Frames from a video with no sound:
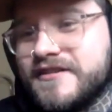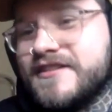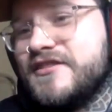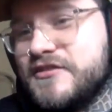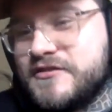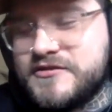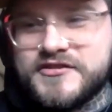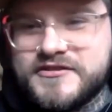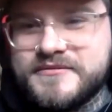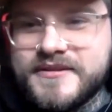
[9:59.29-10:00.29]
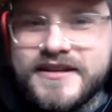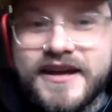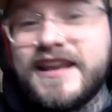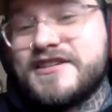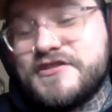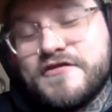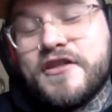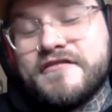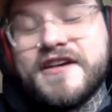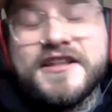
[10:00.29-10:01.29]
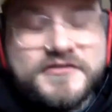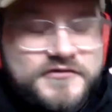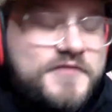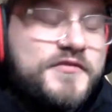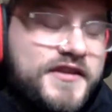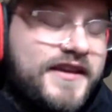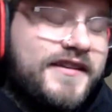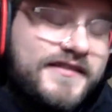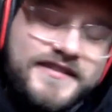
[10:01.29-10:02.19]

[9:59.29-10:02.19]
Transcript: It's just, unless you've got the fans for it. But yeah,